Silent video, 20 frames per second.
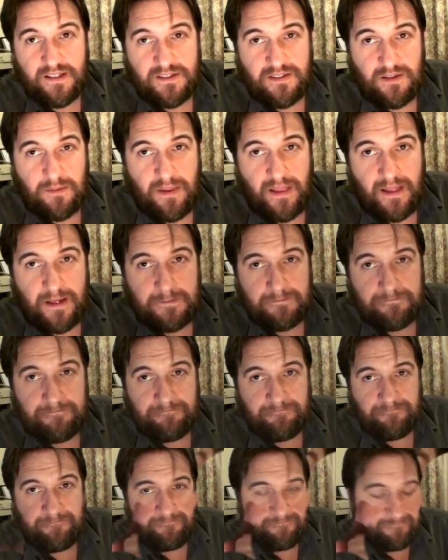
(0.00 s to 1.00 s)
Sorry about
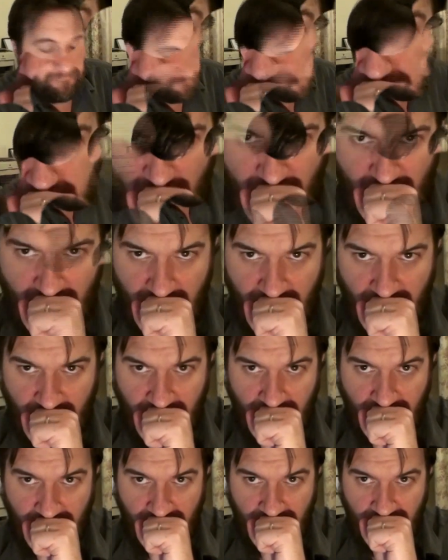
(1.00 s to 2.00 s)

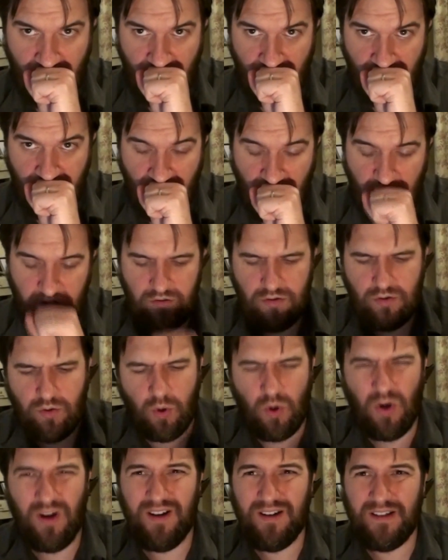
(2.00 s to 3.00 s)
that.
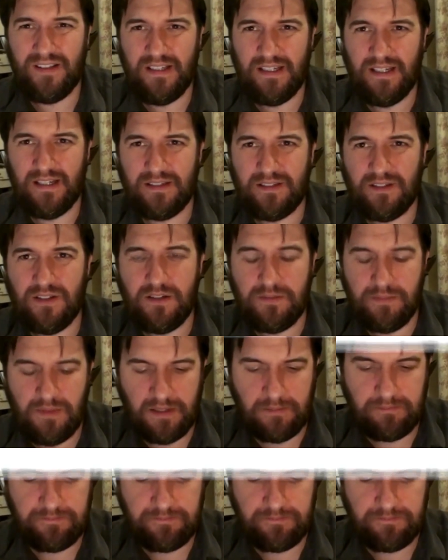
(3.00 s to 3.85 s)
Oh dear, excuse